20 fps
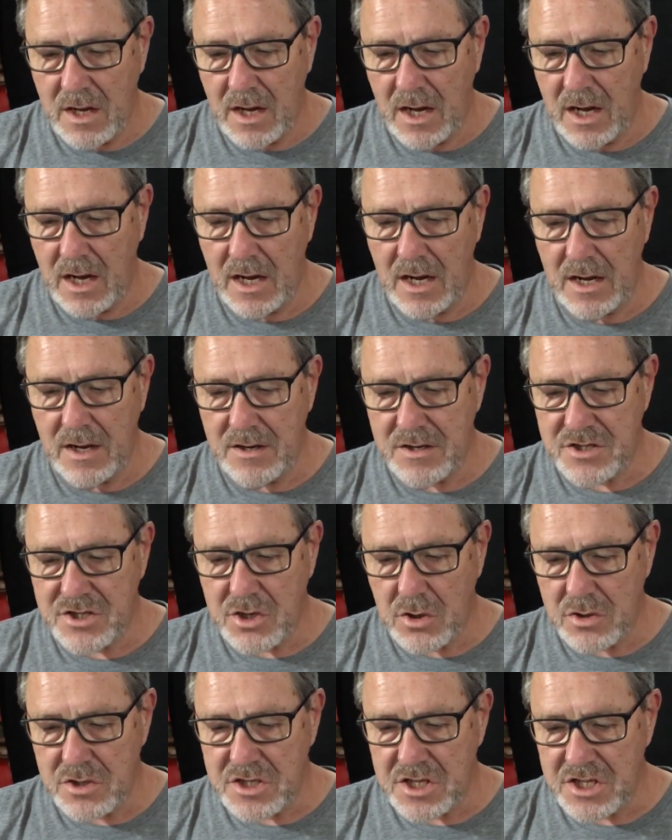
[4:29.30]

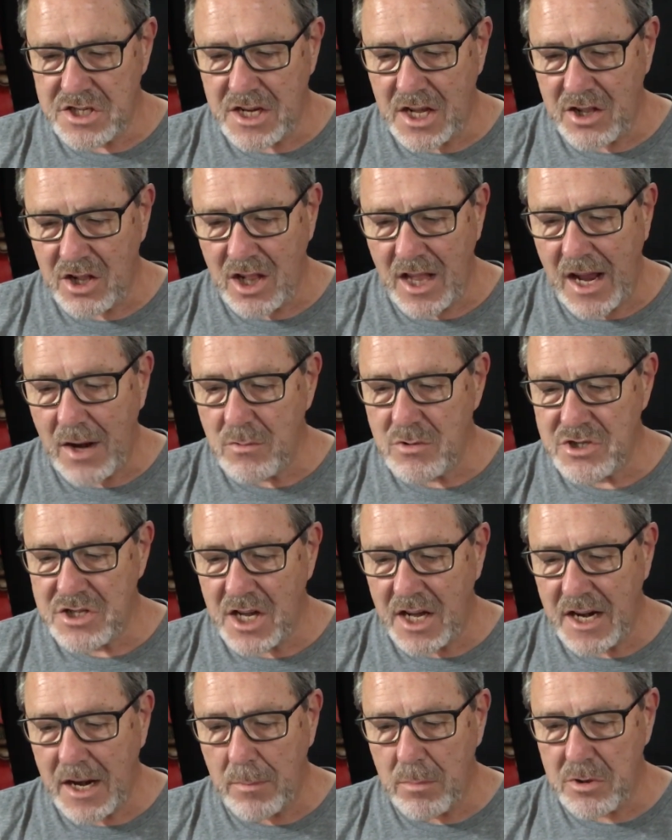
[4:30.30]
So he says, now the land was
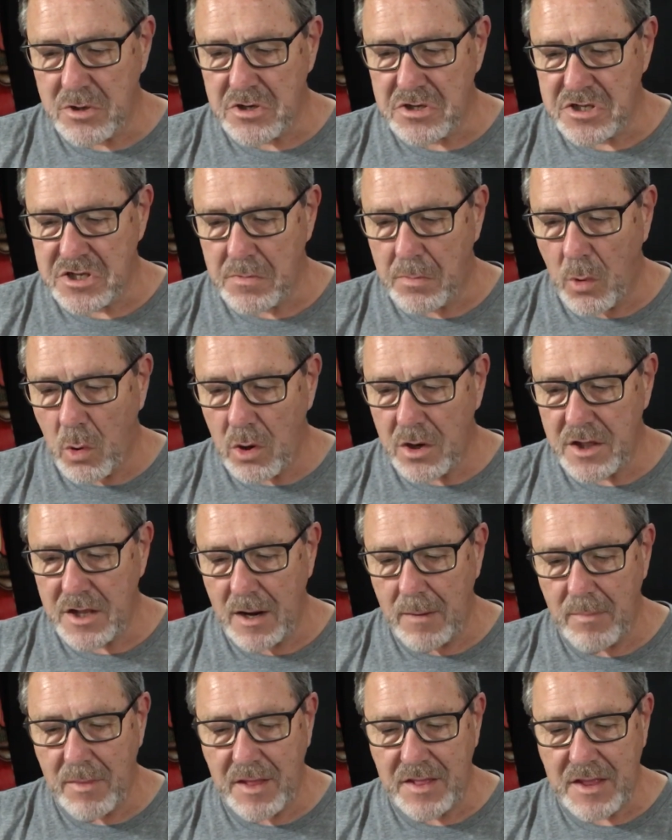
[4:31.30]
not able to support
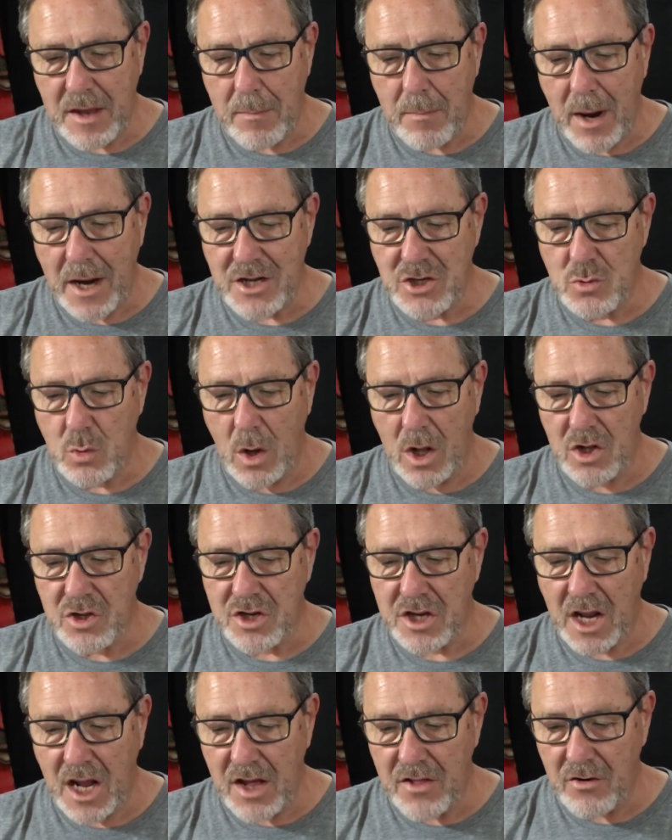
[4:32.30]
them, that they might dwell
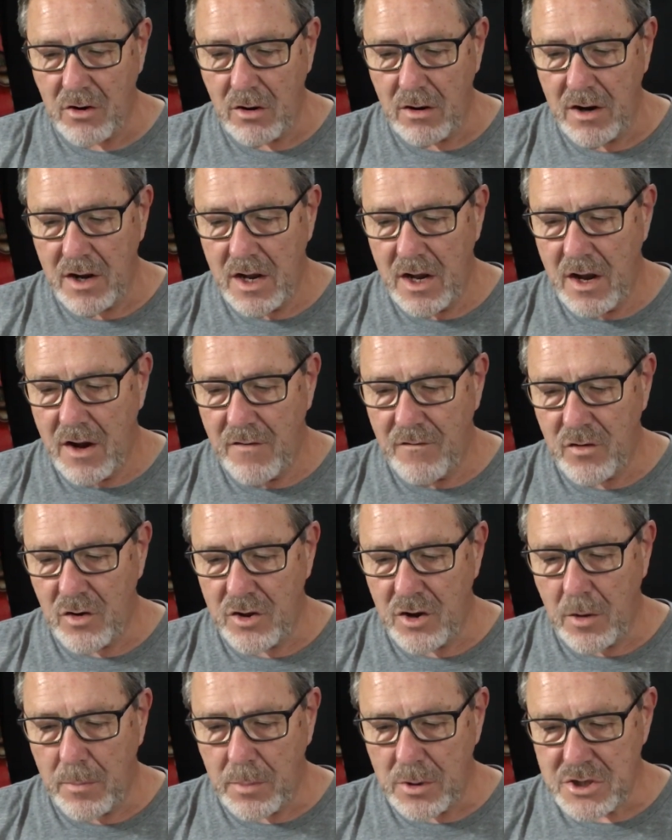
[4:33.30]
together, for
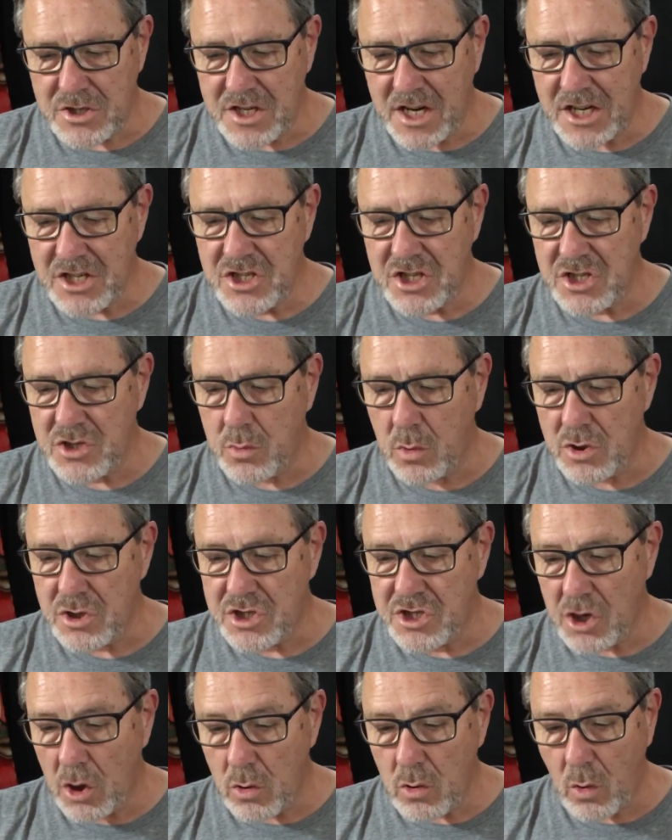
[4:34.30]
their possessions were
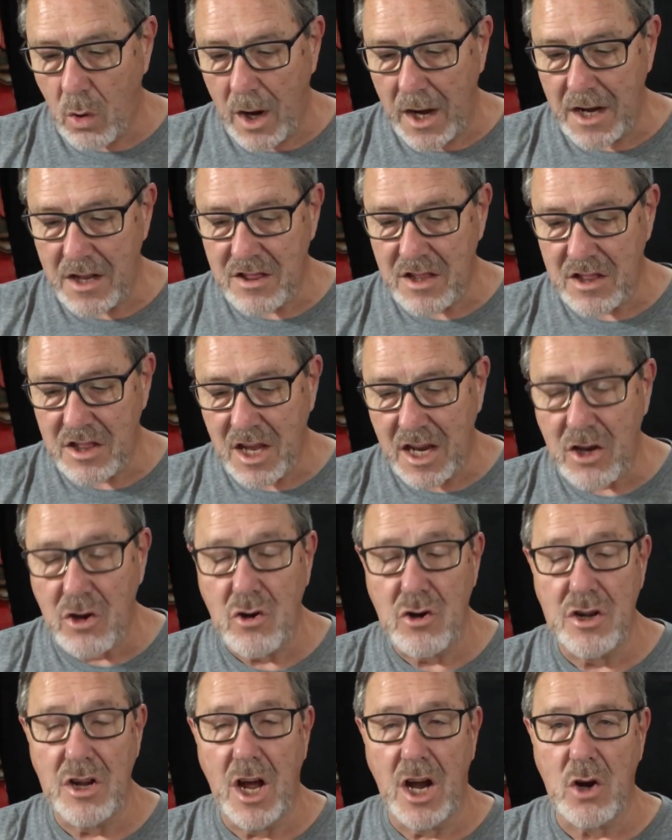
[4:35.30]
so great that they
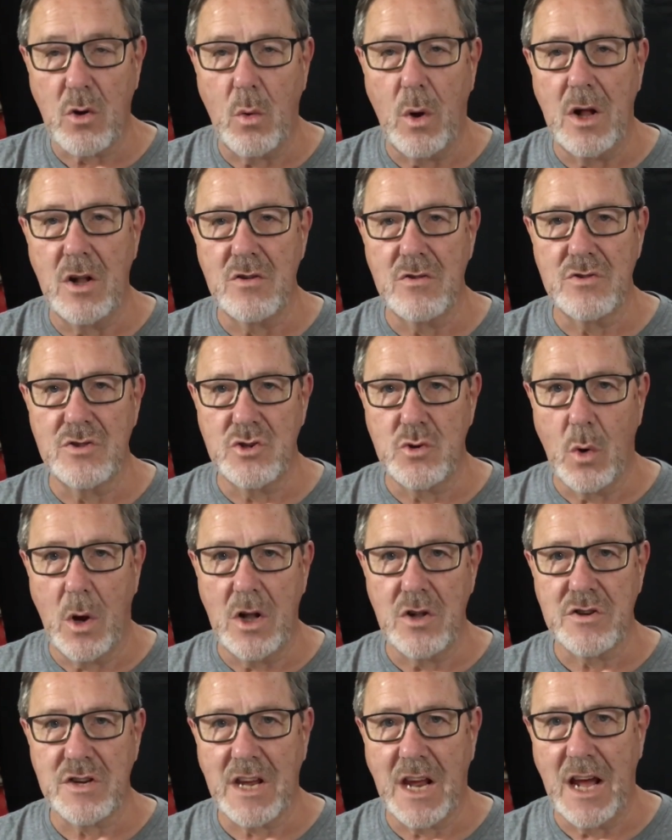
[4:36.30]
could not
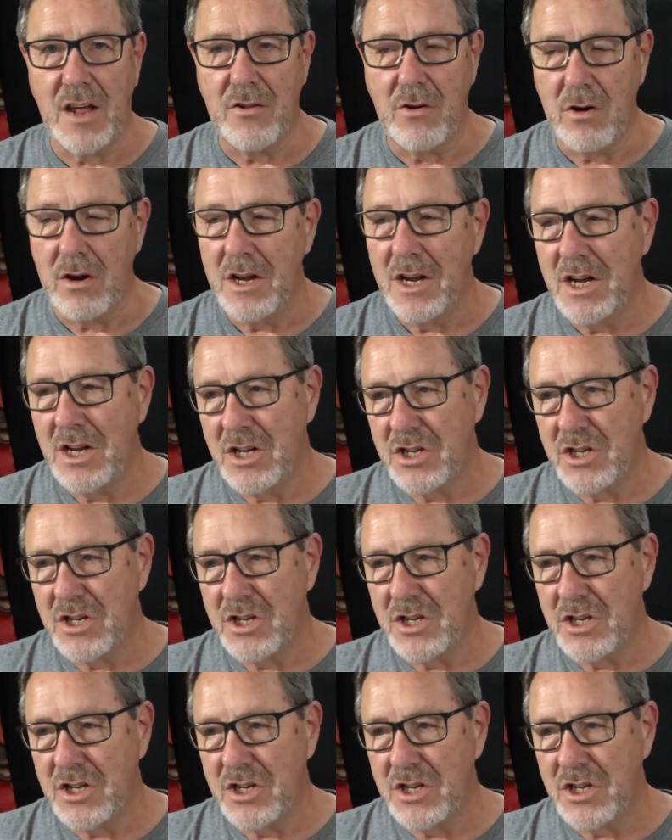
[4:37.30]
dwell together.